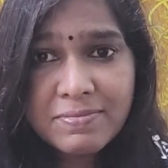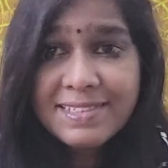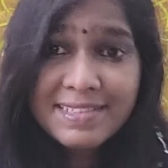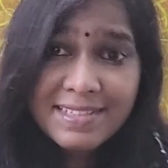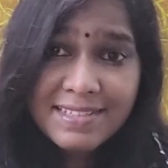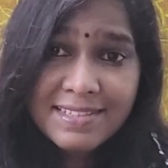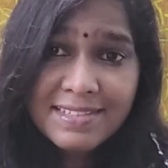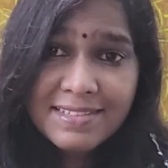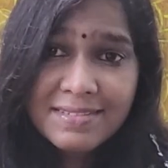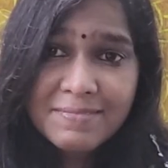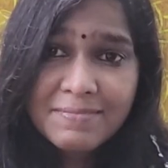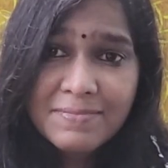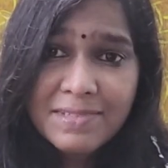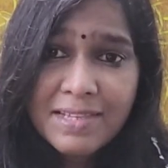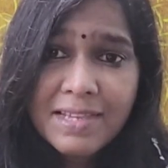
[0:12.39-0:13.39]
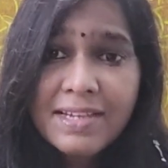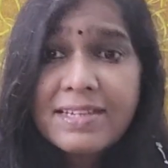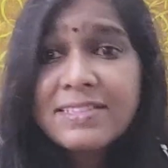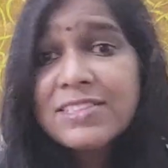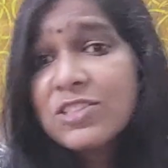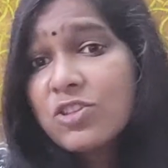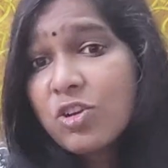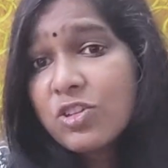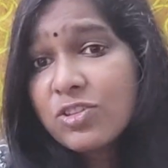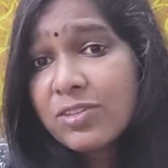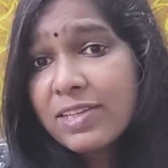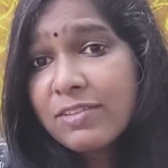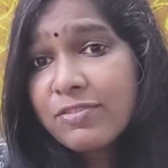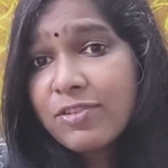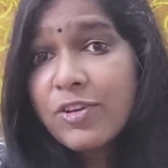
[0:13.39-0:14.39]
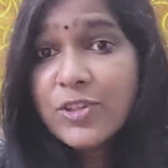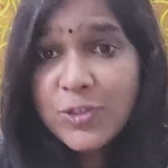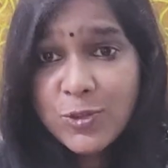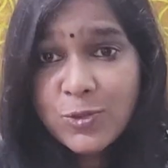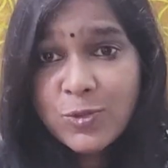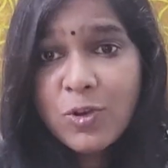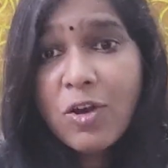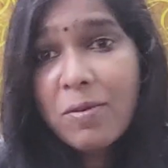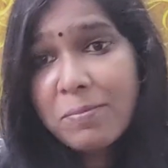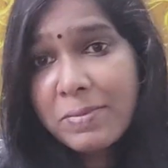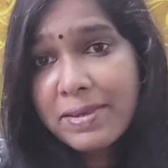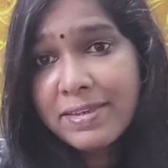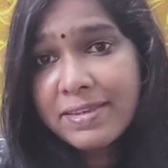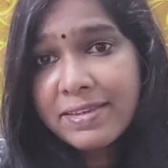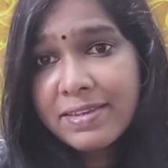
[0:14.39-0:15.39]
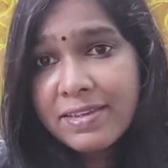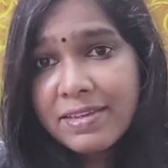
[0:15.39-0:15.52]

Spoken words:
Yes, it's not only for you or me.